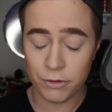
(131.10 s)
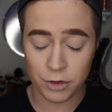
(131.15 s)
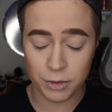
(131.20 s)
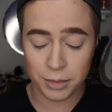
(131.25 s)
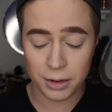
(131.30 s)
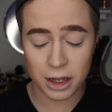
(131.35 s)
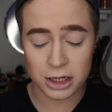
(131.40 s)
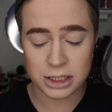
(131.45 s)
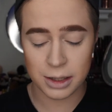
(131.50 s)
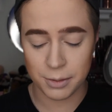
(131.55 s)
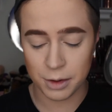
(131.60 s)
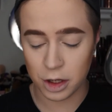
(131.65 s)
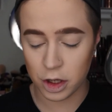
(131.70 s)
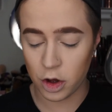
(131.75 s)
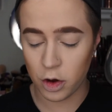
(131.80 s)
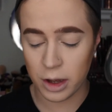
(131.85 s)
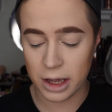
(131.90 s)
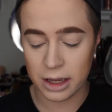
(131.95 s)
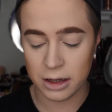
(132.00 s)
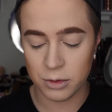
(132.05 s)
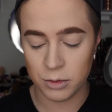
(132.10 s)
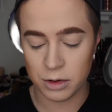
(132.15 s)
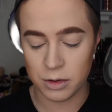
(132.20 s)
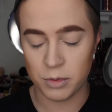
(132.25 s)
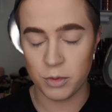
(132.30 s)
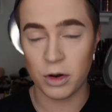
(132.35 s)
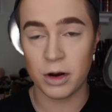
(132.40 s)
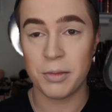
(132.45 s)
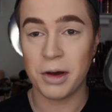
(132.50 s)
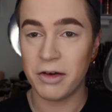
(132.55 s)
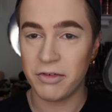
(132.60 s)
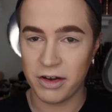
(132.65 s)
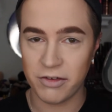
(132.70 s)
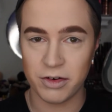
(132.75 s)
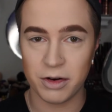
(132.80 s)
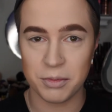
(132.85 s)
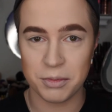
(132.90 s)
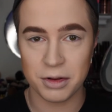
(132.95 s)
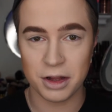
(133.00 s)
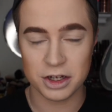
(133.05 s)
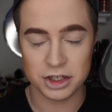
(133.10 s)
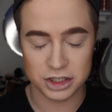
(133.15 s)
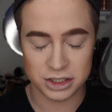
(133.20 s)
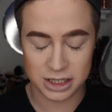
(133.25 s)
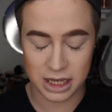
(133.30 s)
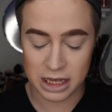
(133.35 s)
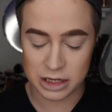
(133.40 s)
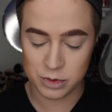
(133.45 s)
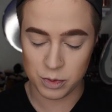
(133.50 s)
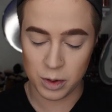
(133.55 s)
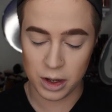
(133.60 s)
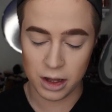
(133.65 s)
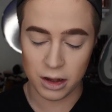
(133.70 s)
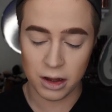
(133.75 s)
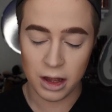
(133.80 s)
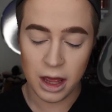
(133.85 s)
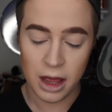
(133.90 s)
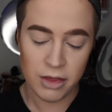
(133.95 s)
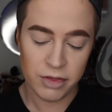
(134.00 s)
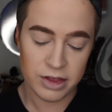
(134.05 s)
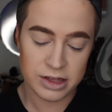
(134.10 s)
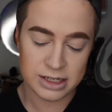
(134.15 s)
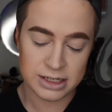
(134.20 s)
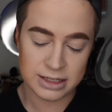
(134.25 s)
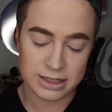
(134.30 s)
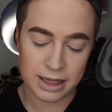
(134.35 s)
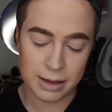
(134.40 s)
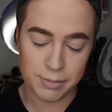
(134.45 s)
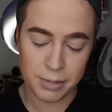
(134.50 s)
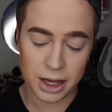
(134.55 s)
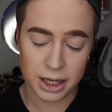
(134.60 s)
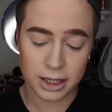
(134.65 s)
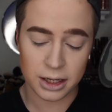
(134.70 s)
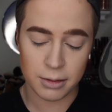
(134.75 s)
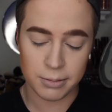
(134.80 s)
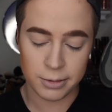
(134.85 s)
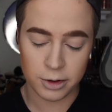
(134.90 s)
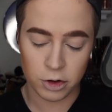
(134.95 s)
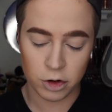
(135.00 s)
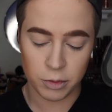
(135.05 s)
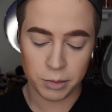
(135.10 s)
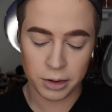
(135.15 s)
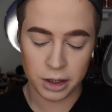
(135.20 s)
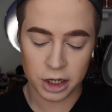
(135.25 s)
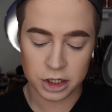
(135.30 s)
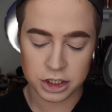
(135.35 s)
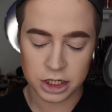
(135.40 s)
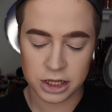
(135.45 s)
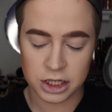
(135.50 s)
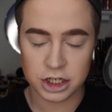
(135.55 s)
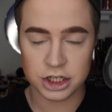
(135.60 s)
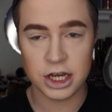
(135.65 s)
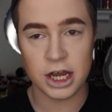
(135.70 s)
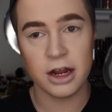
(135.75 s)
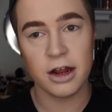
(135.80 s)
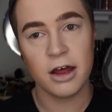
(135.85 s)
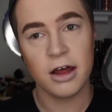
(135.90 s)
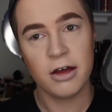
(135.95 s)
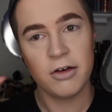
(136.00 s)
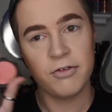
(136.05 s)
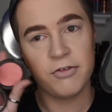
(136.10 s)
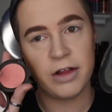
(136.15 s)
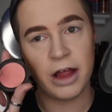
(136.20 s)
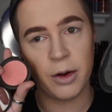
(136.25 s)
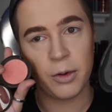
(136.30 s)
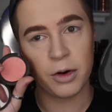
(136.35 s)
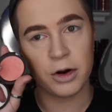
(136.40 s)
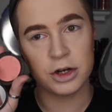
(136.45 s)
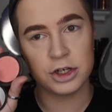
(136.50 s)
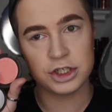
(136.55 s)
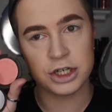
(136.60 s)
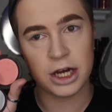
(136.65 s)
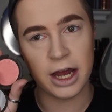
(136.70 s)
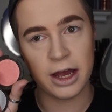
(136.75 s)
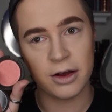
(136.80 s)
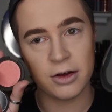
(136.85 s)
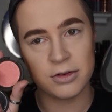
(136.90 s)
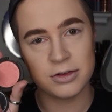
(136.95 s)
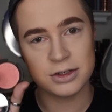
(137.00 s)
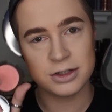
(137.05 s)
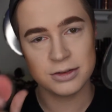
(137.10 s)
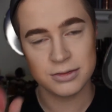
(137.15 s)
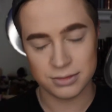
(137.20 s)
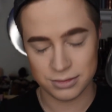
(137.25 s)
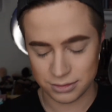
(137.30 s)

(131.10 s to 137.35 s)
for blush, I'm going to go in with one of my favorite blushes as well. This is the Becca Mineral Blush in the shade Flower Child.